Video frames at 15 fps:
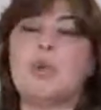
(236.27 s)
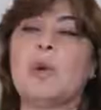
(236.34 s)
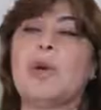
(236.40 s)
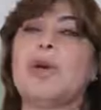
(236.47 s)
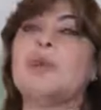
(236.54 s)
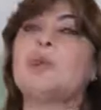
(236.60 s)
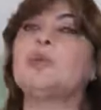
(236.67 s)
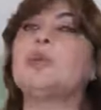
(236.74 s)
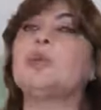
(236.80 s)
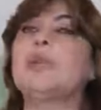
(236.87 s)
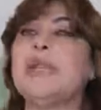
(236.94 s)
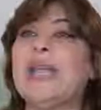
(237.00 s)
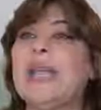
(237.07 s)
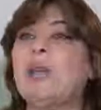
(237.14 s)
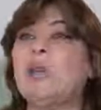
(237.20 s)
where should
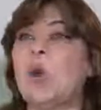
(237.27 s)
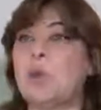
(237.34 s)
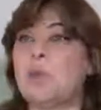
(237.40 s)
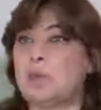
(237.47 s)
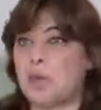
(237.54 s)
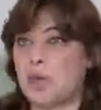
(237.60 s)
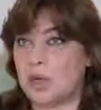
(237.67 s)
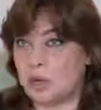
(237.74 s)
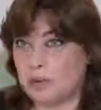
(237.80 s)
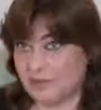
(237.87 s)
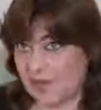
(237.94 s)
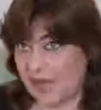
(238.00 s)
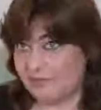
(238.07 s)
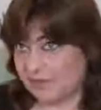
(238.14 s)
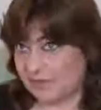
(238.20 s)

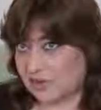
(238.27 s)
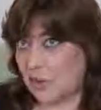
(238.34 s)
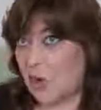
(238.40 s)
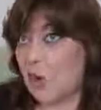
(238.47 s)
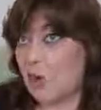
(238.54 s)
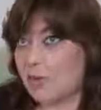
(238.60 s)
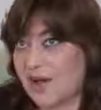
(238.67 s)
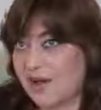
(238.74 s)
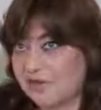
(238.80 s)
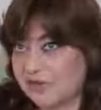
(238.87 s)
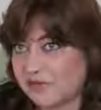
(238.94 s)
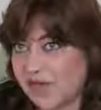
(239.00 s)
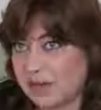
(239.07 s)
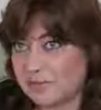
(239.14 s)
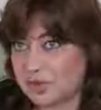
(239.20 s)
the home of the
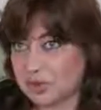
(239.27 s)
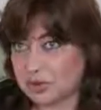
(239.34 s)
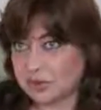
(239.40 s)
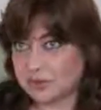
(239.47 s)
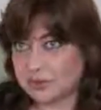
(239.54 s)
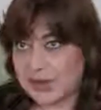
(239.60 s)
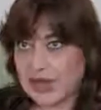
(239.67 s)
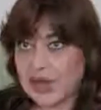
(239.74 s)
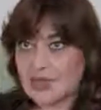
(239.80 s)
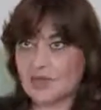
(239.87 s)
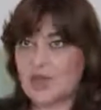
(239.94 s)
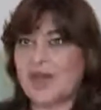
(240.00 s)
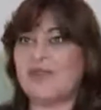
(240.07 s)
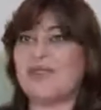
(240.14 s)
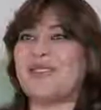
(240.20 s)
family should be.
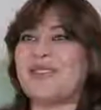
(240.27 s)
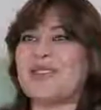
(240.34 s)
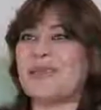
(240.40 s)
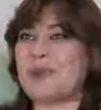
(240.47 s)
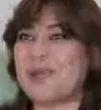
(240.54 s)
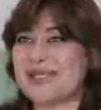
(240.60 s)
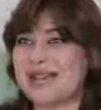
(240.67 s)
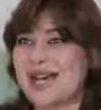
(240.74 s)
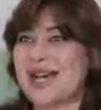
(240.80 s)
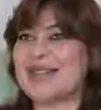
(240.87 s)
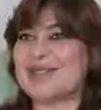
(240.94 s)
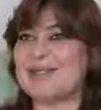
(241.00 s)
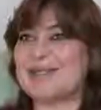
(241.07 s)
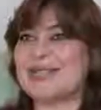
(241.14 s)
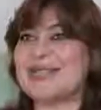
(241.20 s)
So everything was the husband's